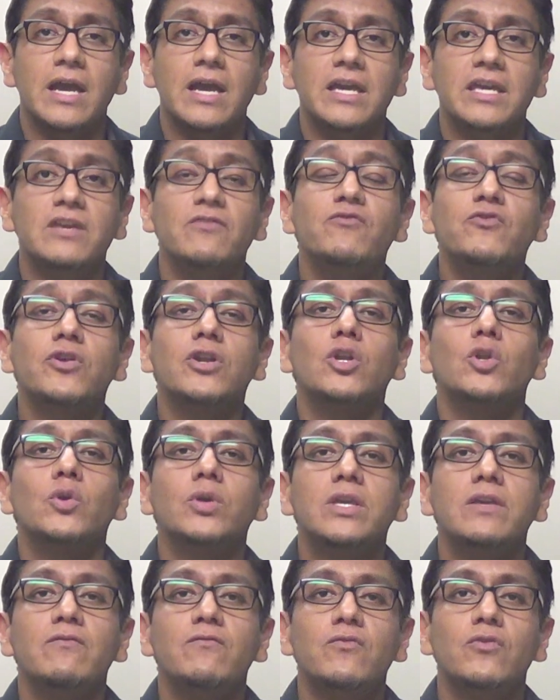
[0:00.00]
If you're
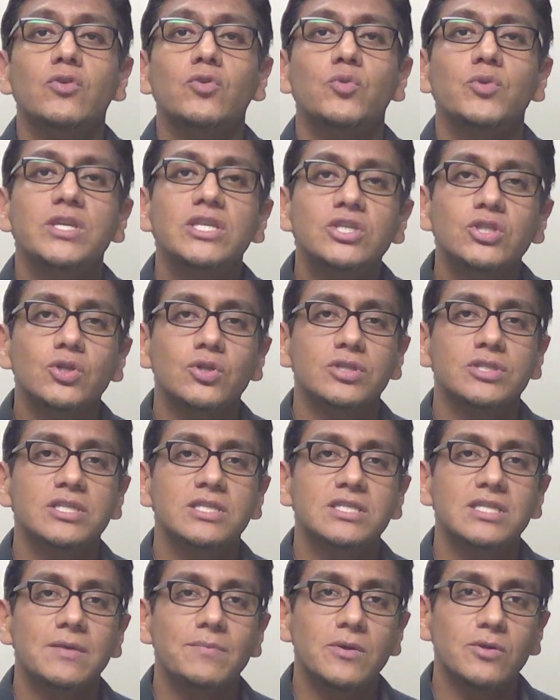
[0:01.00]
looking for
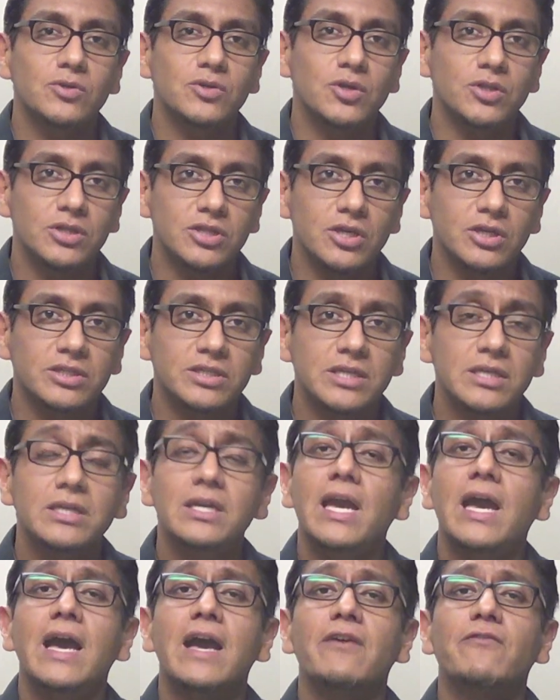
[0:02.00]
resources about conducting,
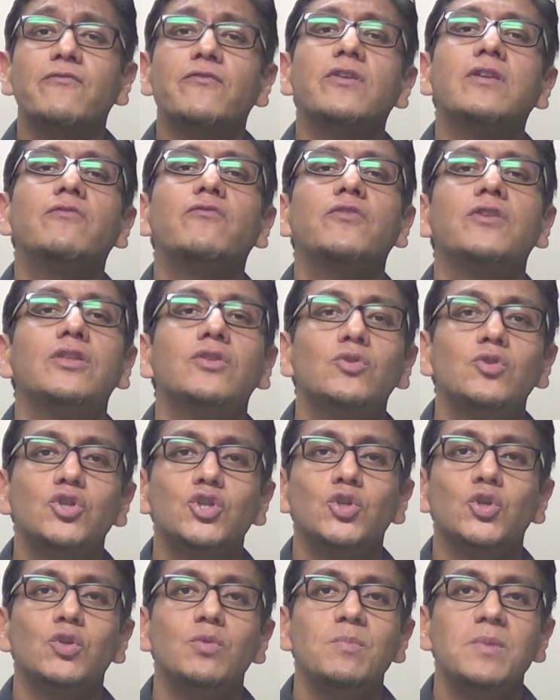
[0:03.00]
feel free to
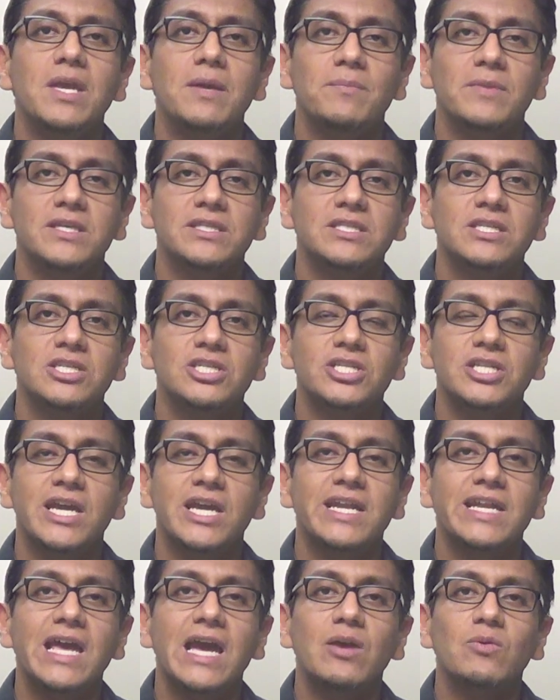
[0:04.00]
shoot me a message
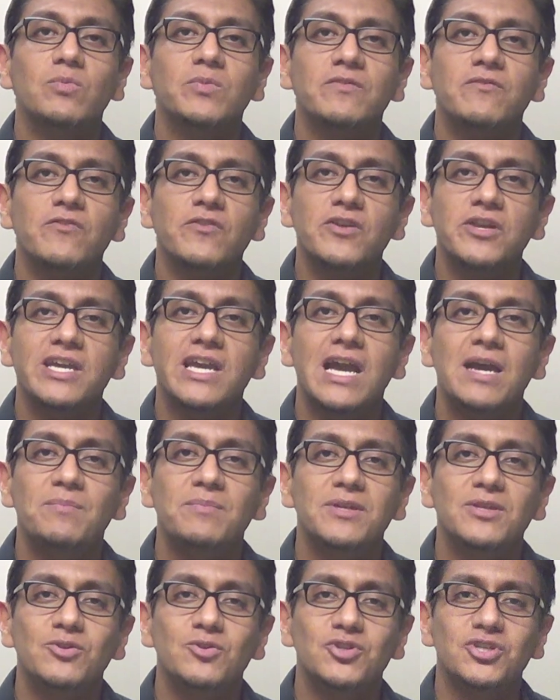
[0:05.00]
and I'll be very
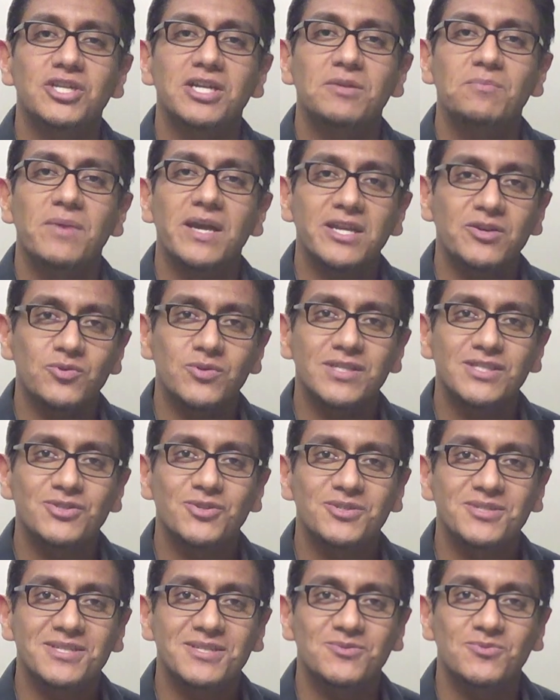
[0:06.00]
happy to share my
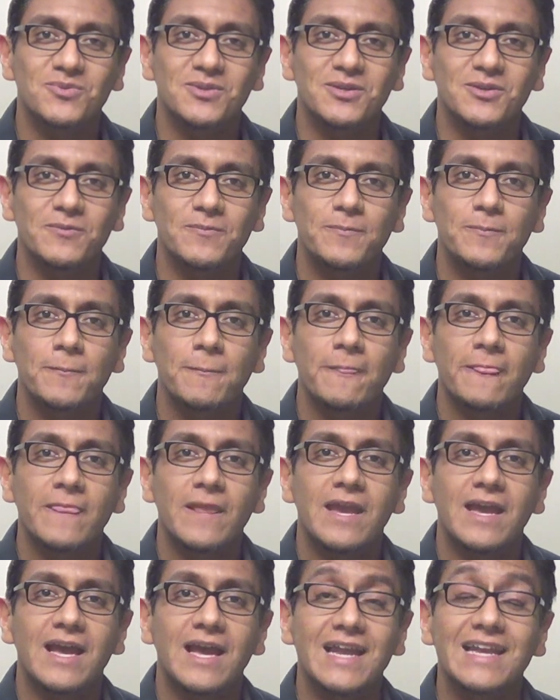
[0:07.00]
resources with you.
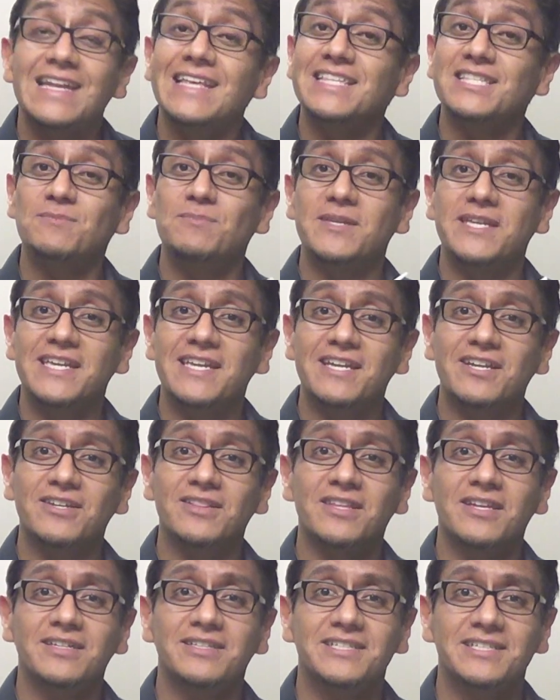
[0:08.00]
Let's begin
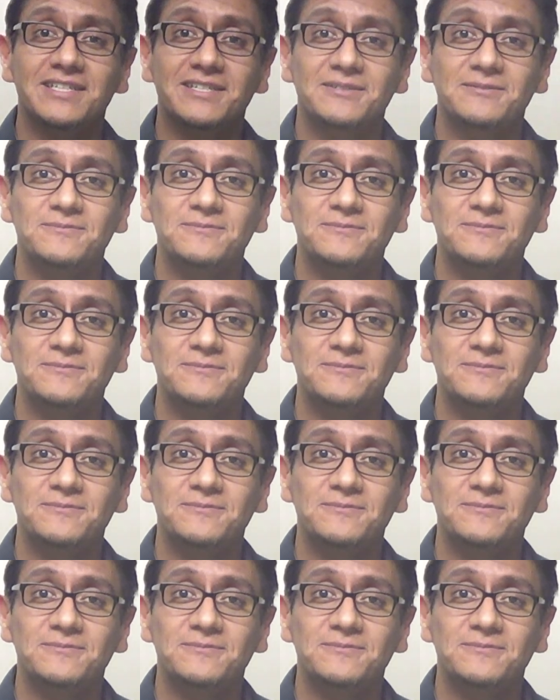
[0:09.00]
conducting.